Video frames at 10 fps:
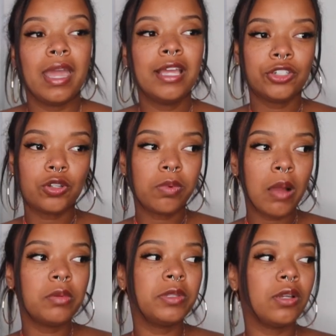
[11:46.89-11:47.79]
And she'll
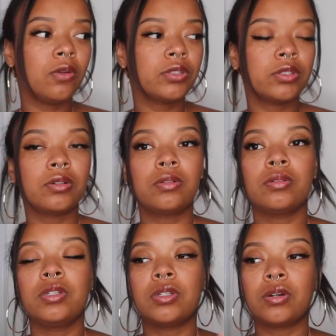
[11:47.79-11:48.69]
probably
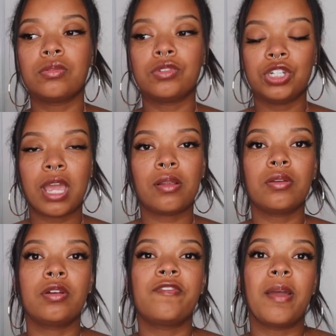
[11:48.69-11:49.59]
also, you know, channel
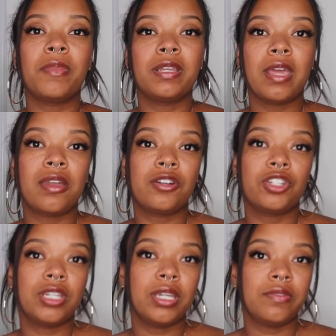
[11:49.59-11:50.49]
her feminine
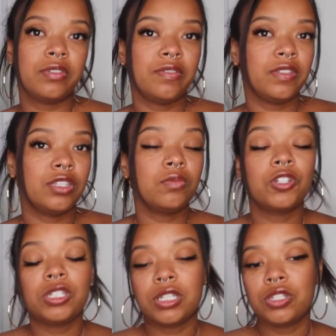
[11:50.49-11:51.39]
energy if this is what
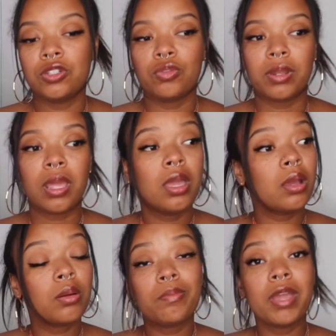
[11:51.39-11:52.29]
she's into, and
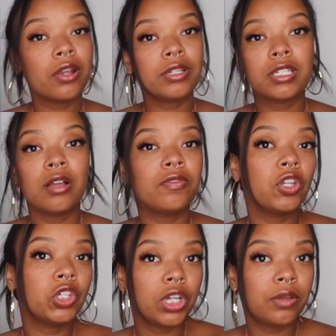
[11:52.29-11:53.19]
make herself
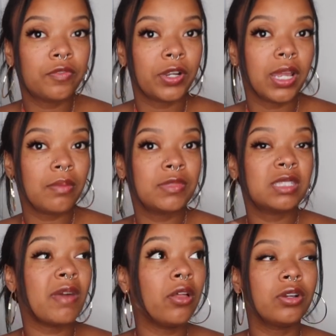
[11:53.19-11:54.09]
look good for him,
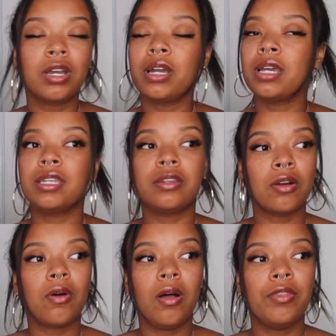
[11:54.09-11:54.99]
smell good, you
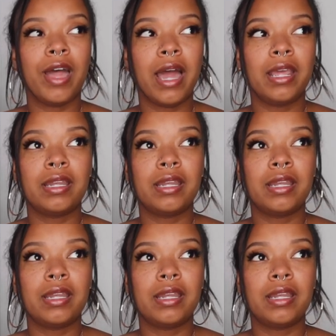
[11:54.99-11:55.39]
know, all that.